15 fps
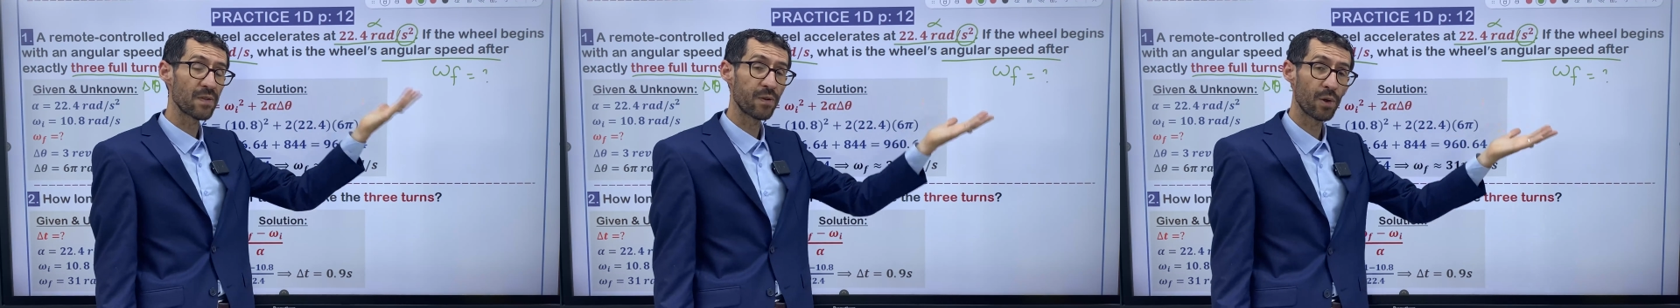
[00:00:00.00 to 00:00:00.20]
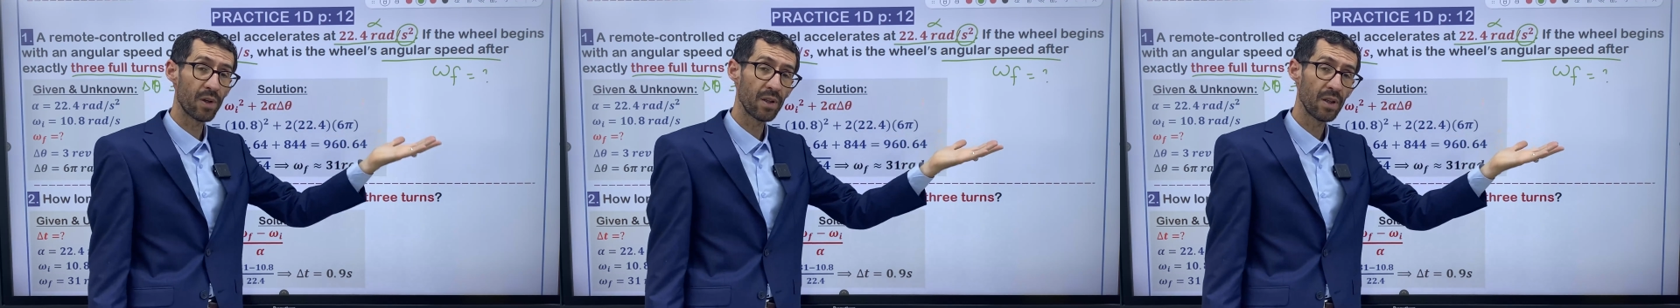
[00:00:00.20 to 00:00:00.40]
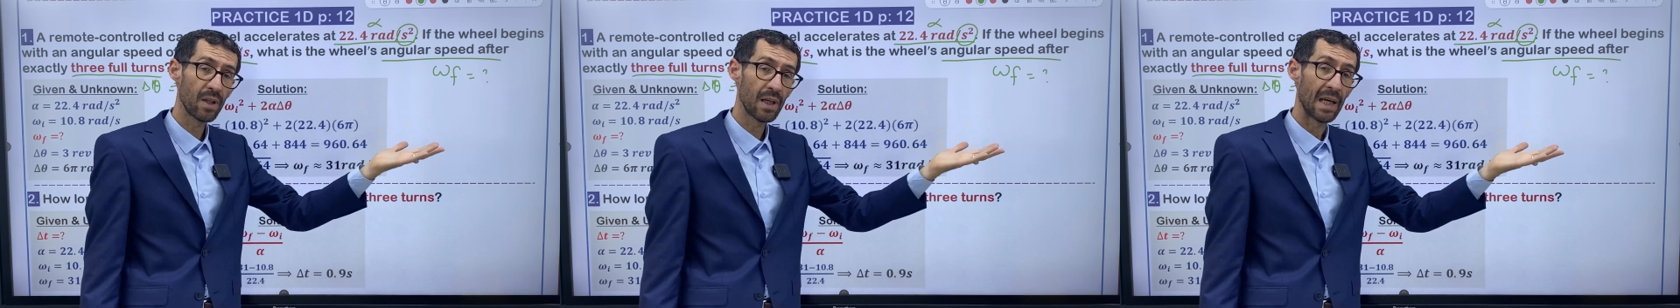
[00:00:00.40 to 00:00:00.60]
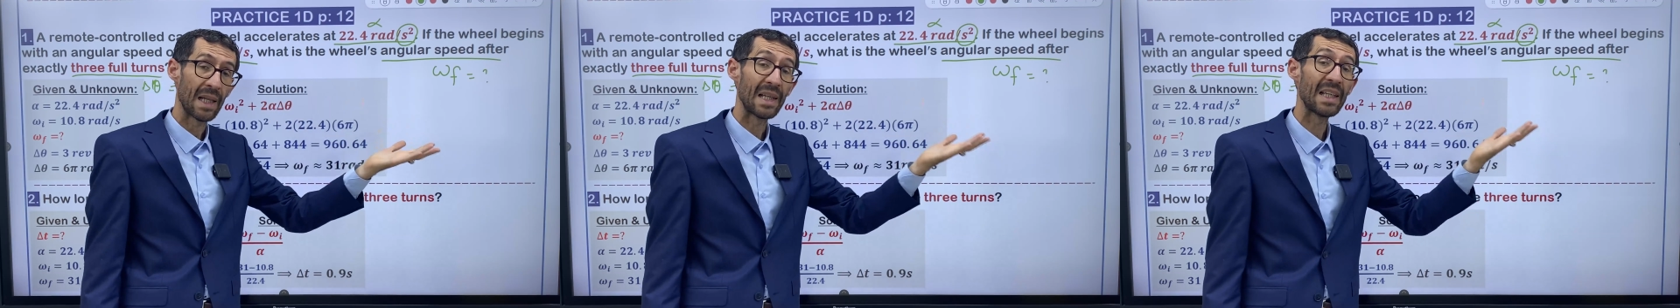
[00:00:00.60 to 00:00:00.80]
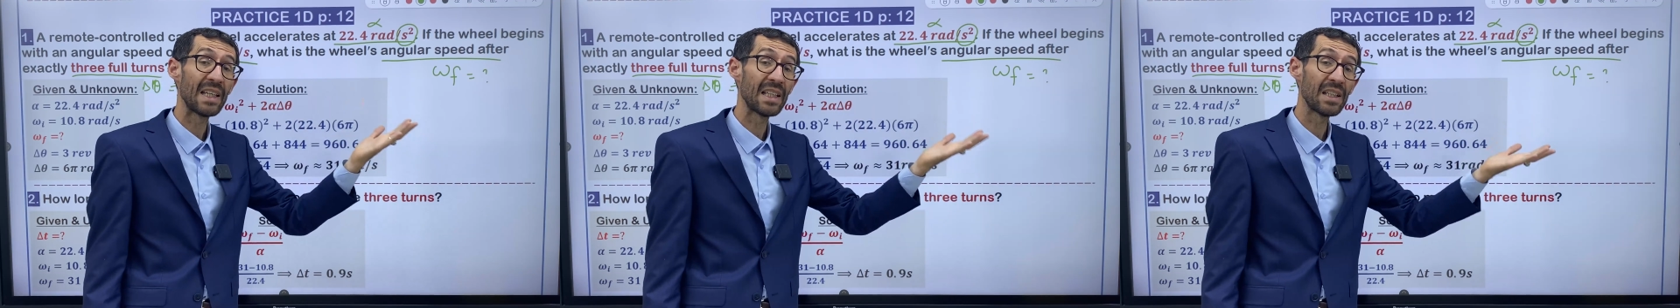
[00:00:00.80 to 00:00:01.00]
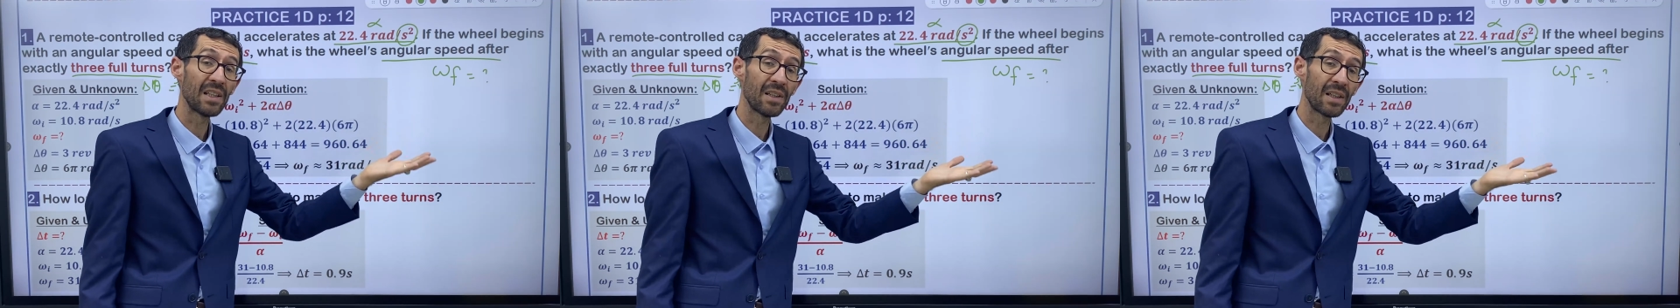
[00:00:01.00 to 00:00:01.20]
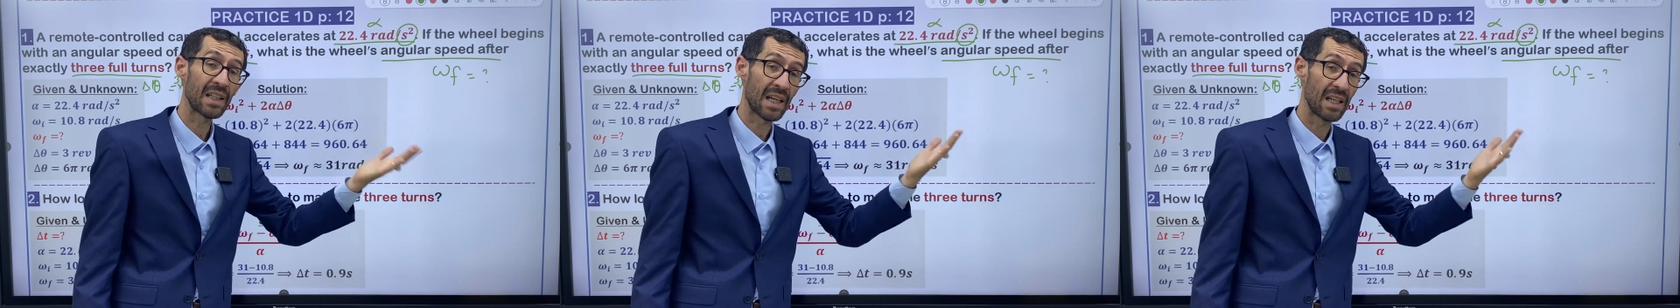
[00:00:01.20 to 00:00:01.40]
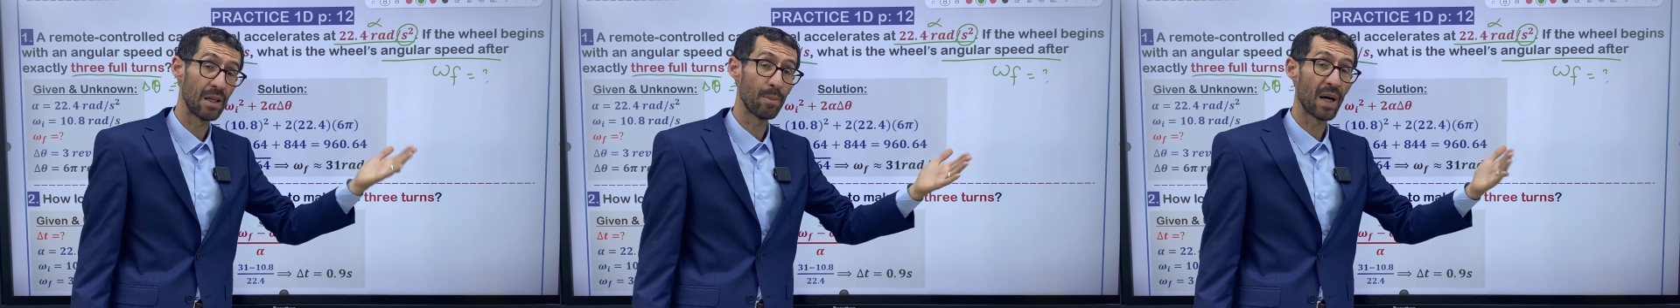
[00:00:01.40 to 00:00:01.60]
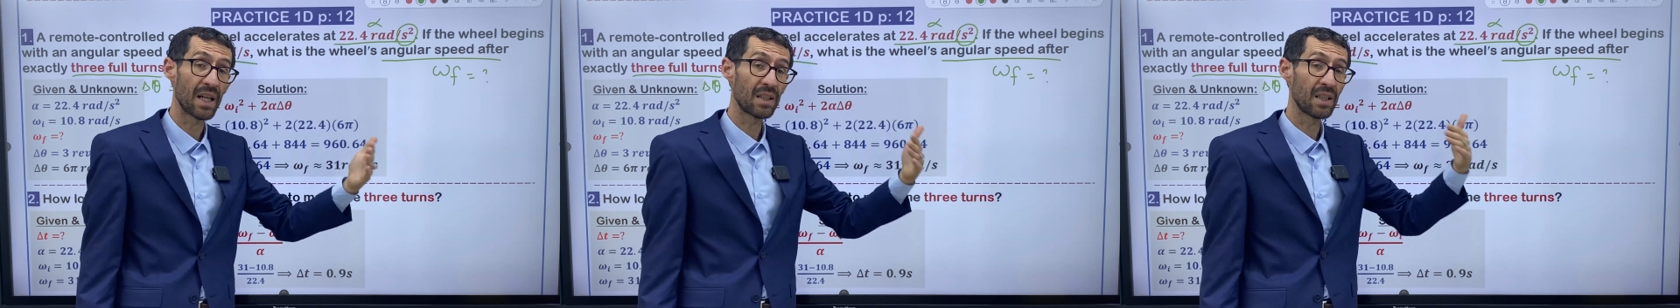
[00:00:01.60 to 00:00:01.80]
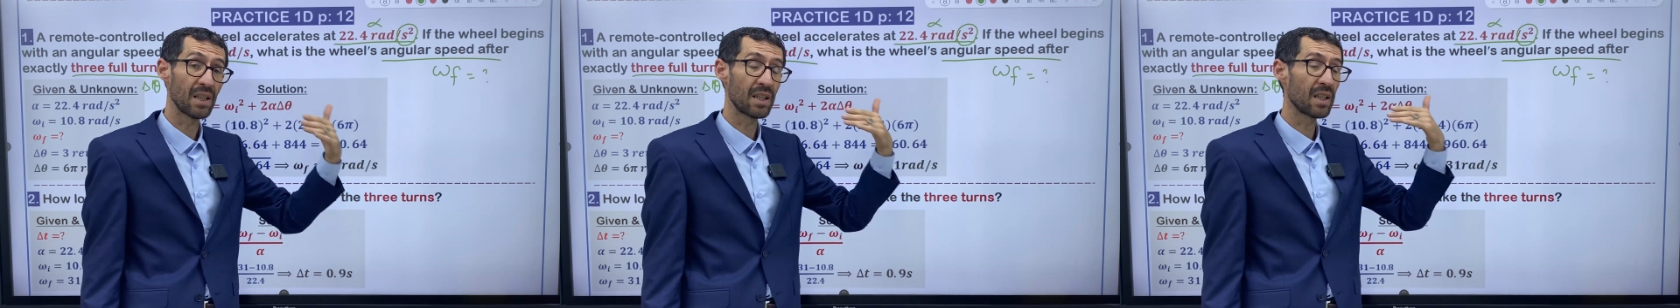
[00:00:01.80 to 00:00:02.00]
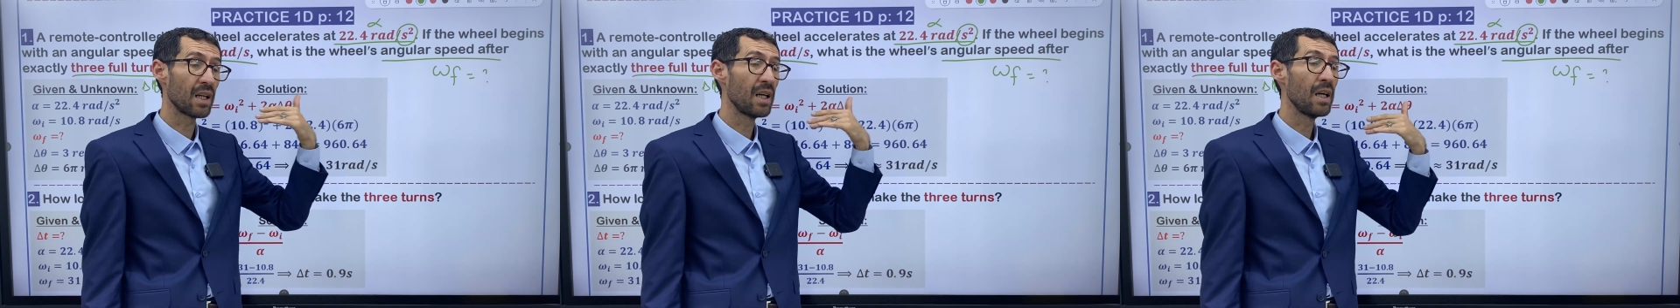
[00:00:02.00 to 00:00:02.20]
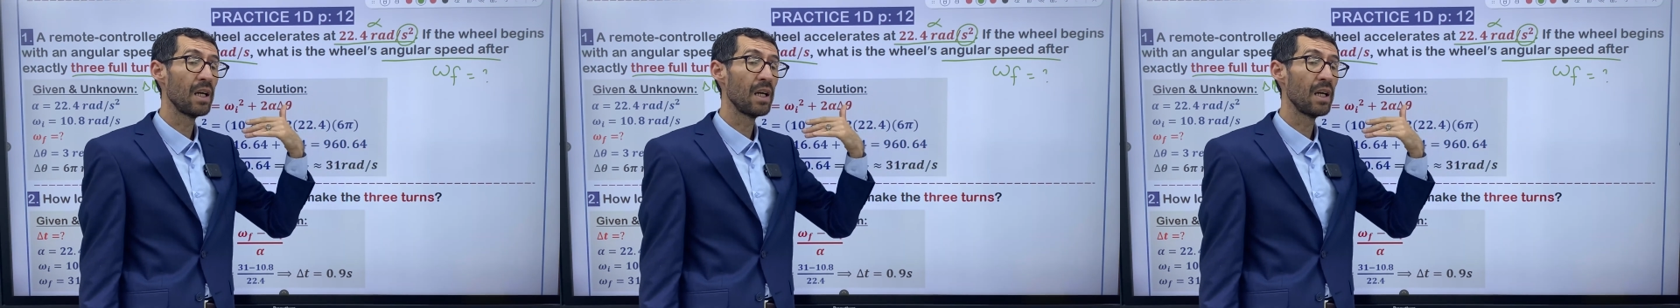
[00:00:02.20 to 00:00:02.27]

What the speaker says: for linear kinematic